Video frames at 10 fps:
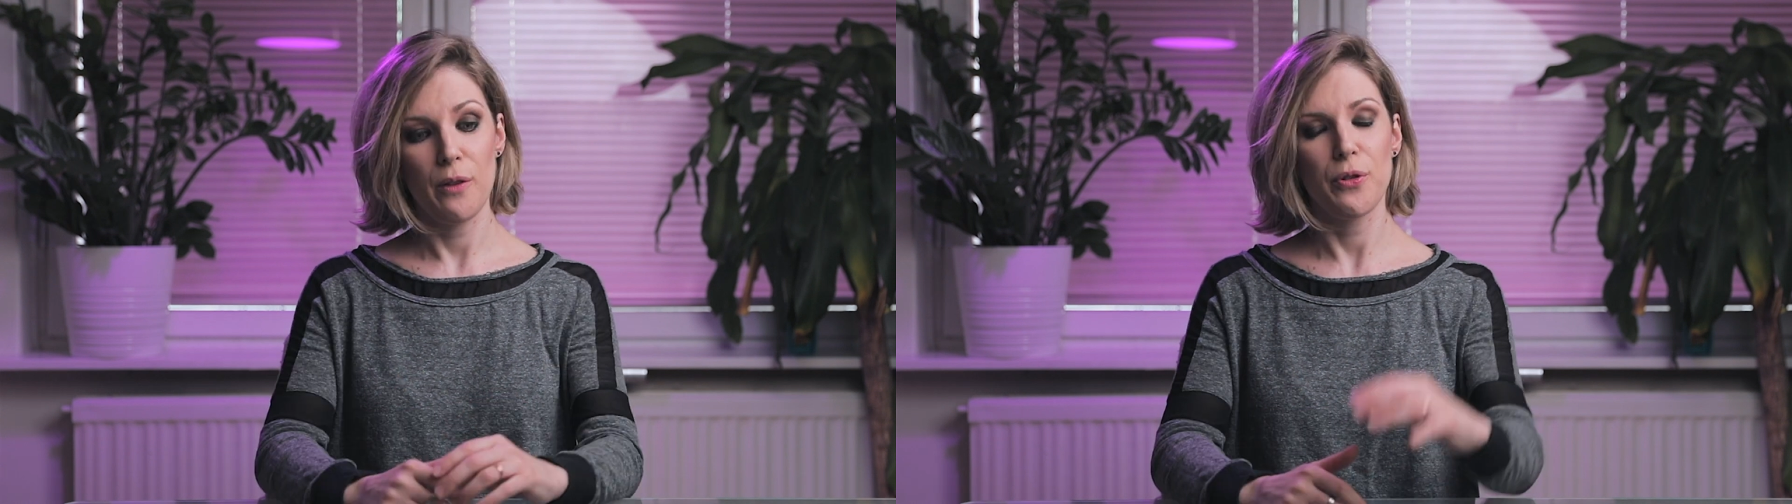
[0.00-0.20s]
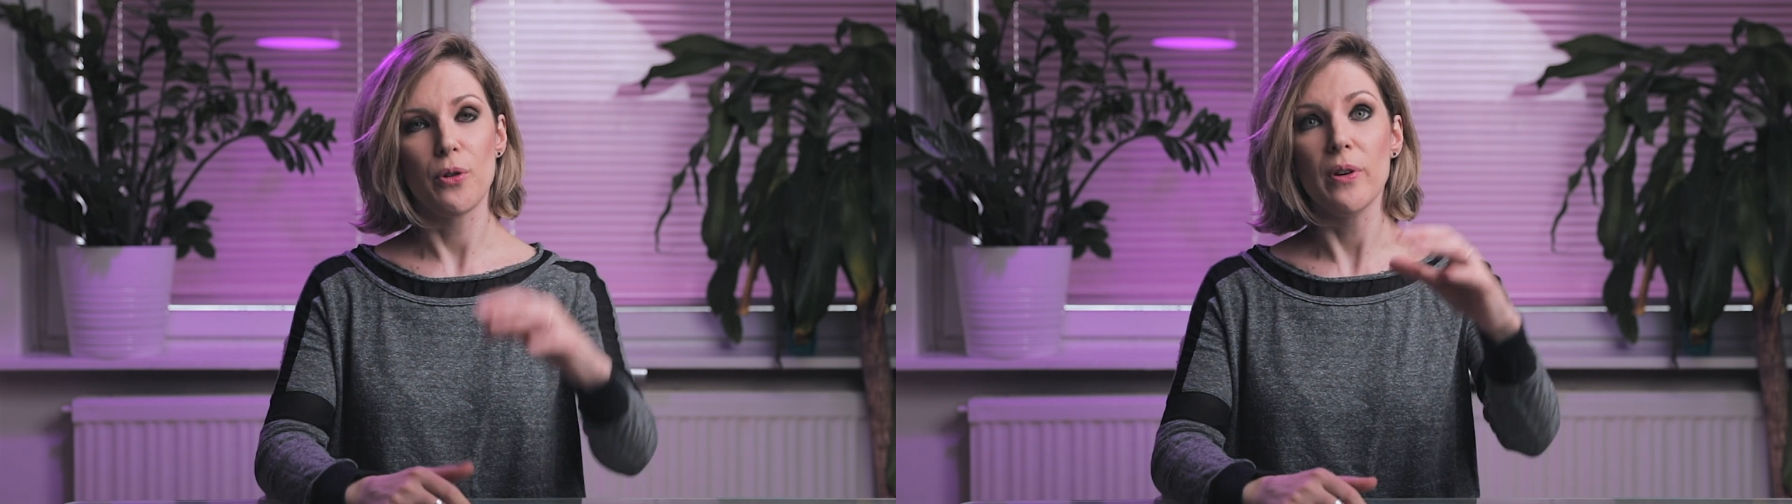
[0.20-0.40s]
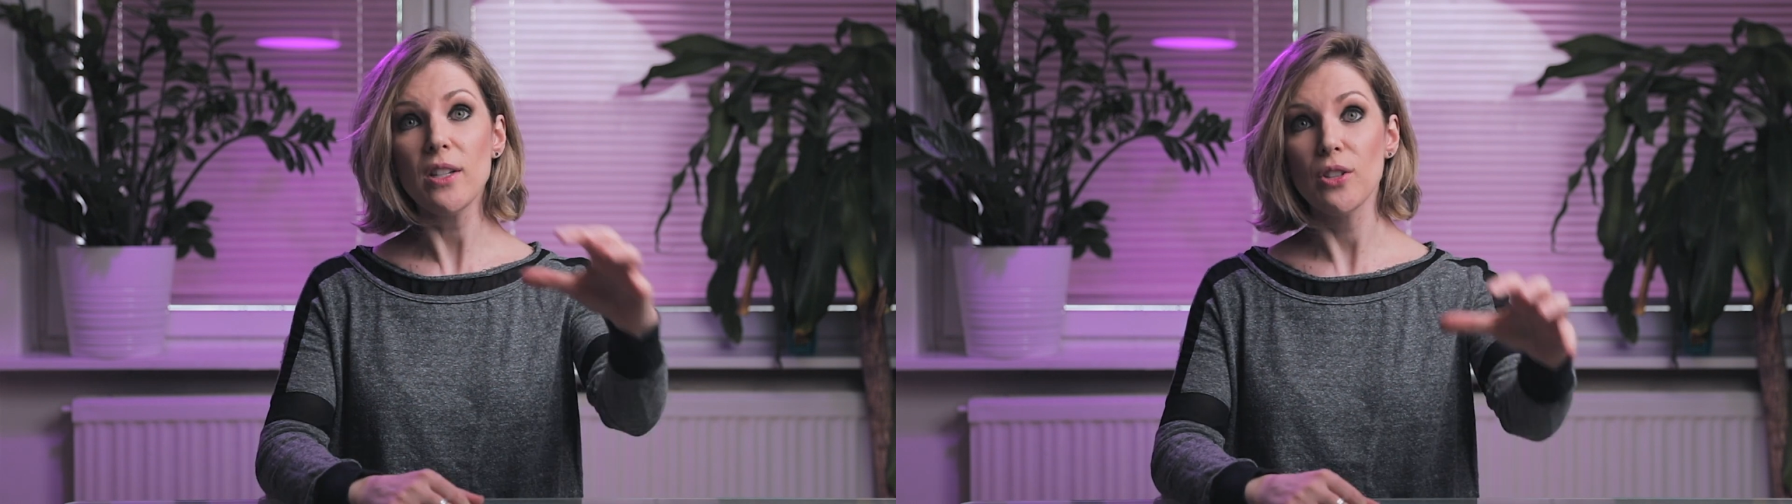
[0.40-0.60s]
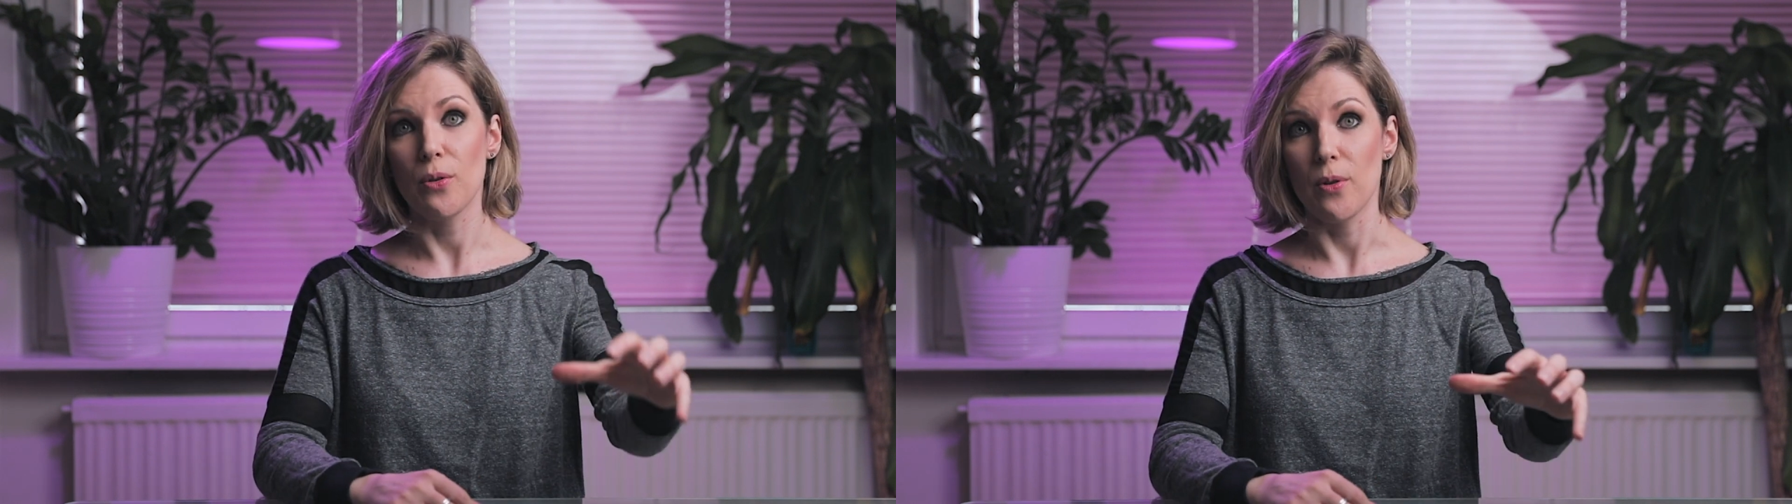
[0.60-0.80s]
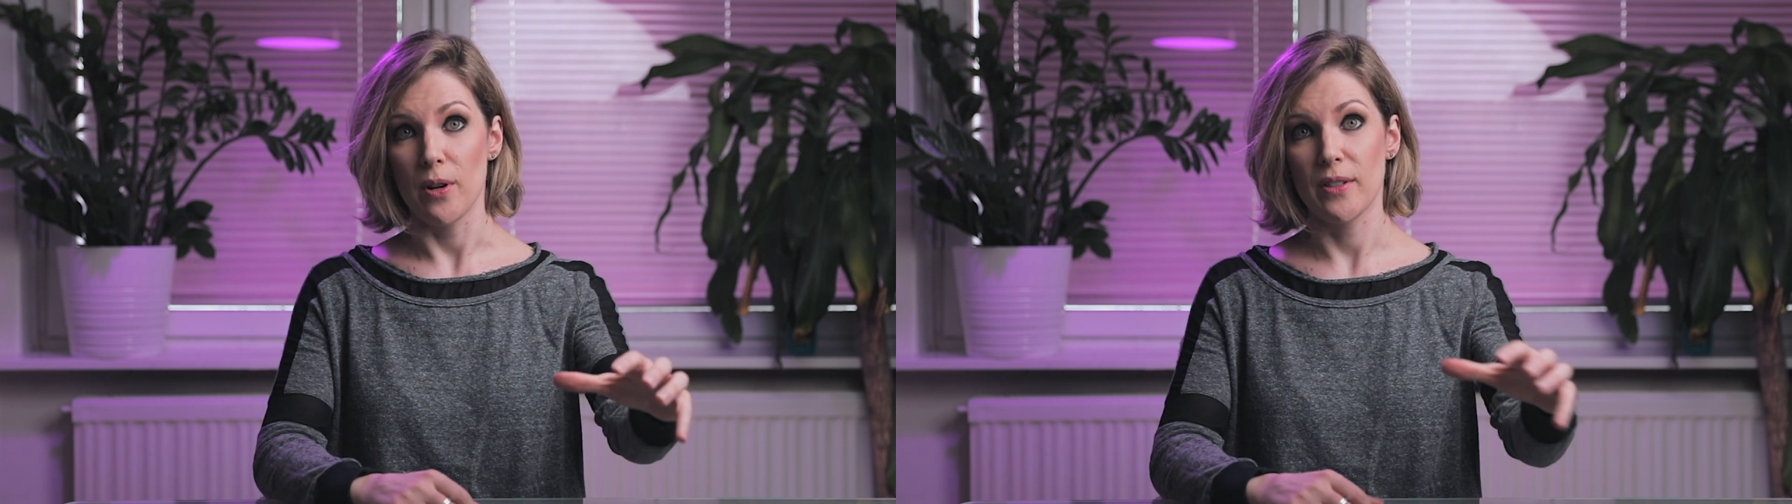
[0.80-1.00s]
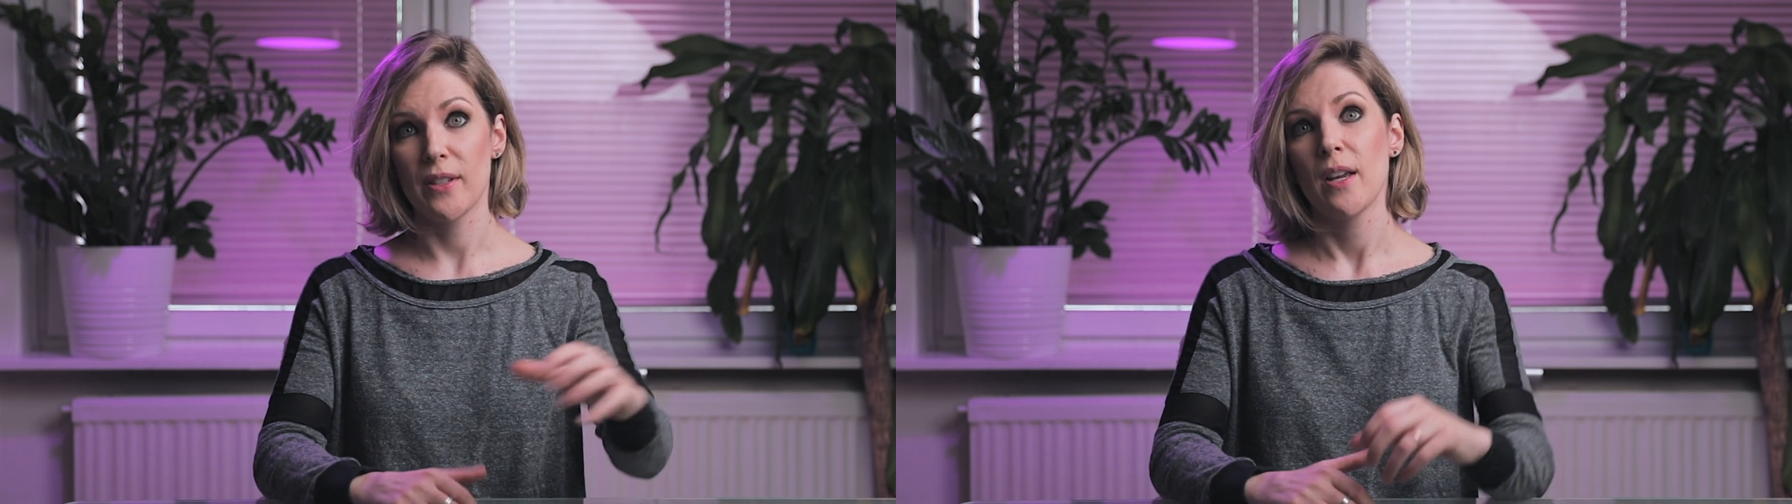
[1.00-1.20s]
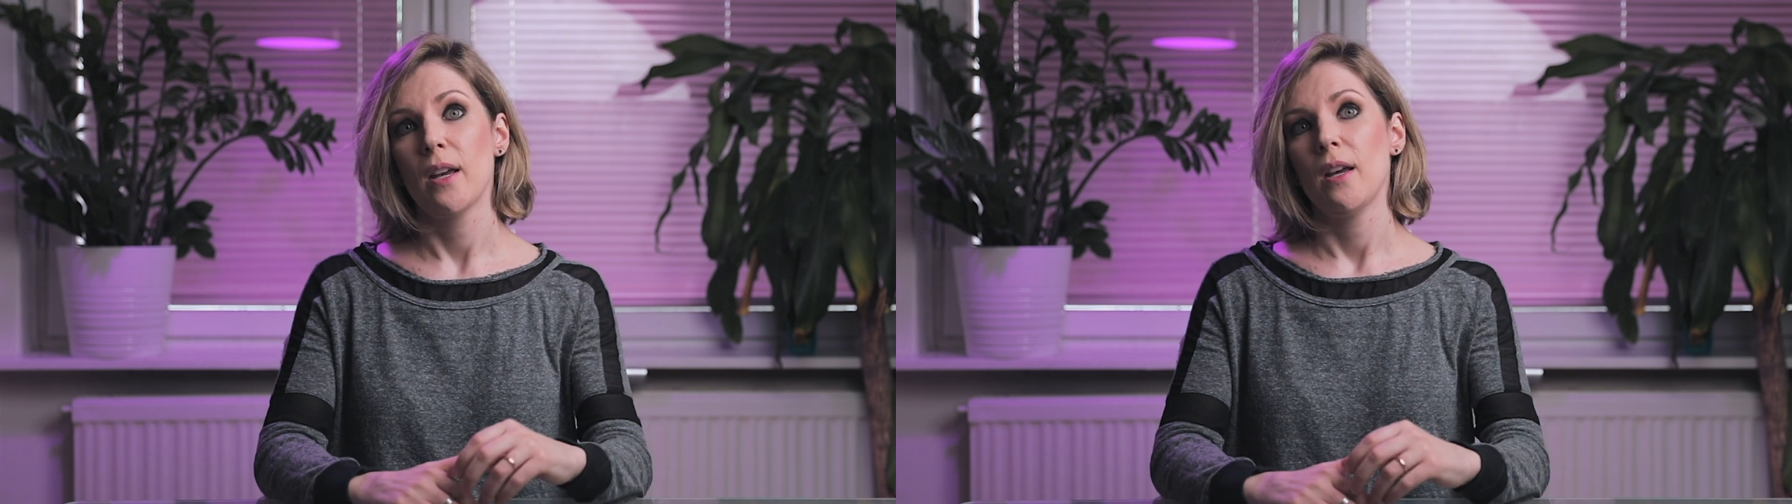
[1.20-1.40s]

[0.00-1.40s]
If you're indoors,